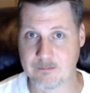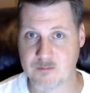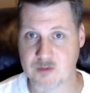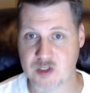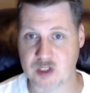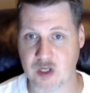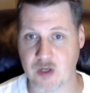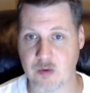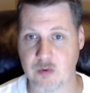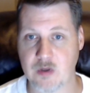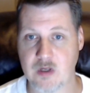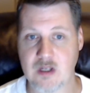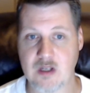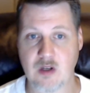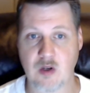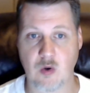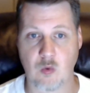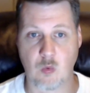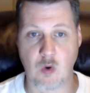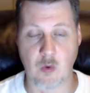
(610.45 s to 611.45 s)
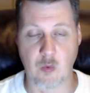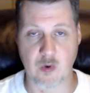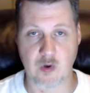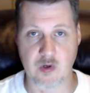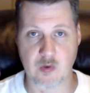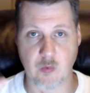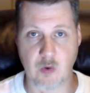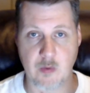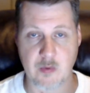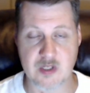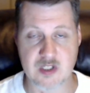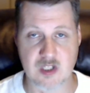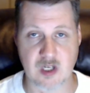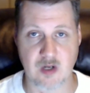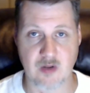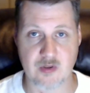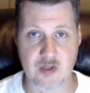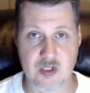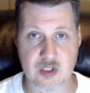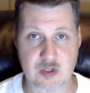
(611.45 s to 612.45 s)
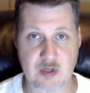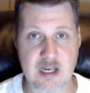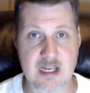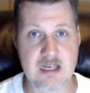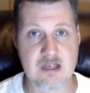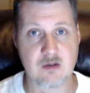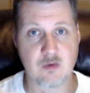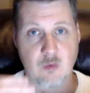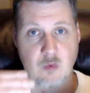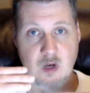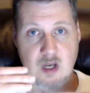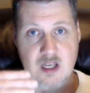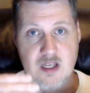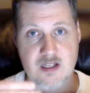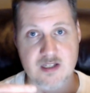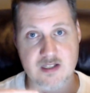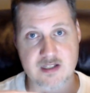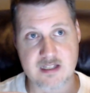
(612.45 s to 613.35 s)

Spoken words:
So what we saw on the screen was